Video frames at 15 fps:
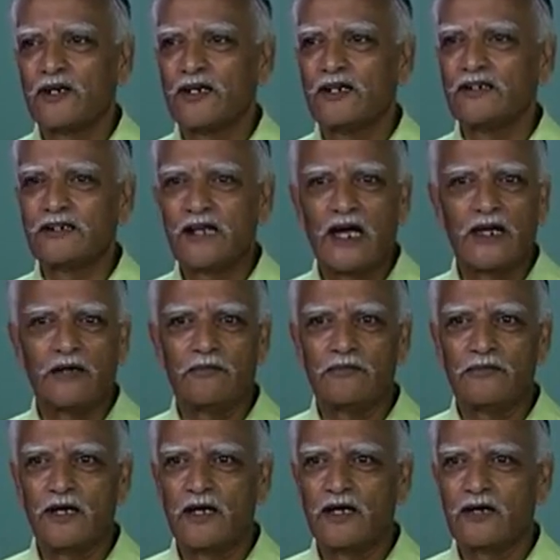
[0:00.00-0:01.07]
in
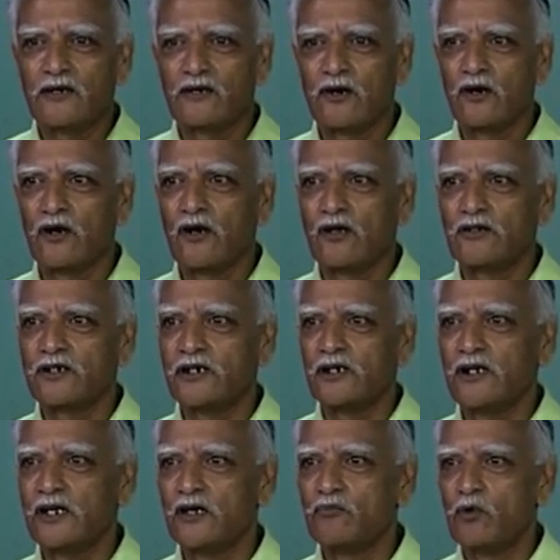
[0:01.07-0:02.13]
time
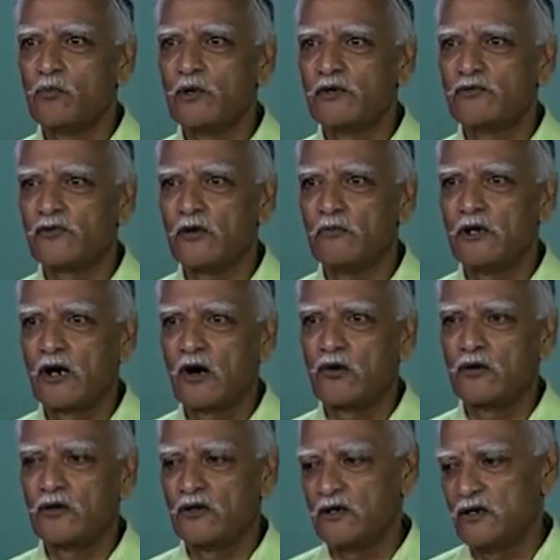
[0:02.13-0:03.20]
chronologically a movement from
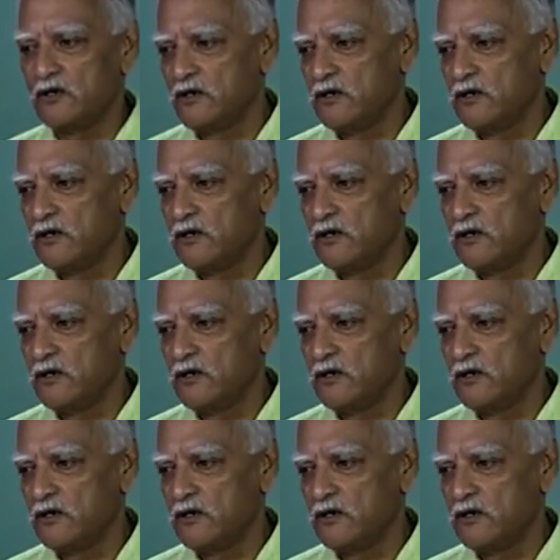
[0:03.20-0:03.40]
around